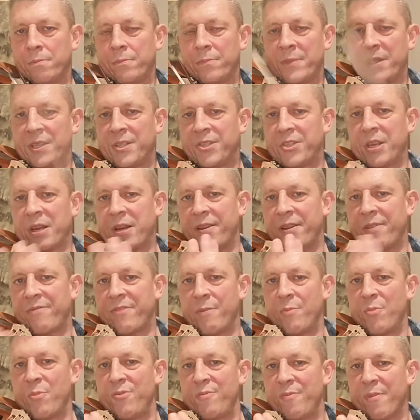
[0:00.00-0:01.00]
See, I
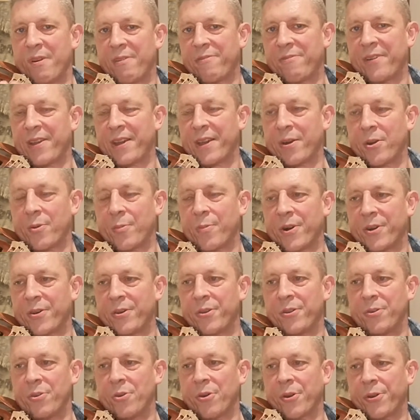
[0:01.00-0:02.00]
haven't moved my finger up
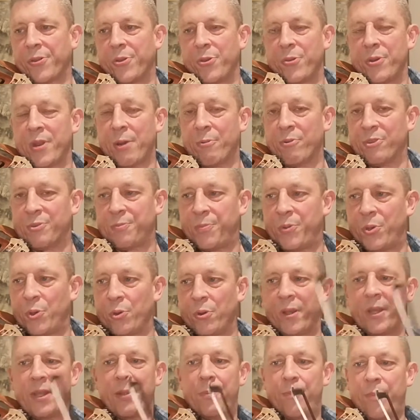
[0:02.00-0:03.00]
nor down, that was
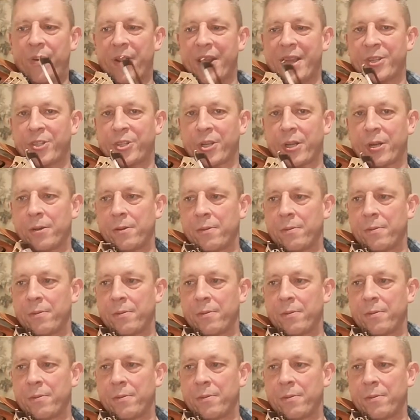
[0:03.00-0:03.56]
purely pressure.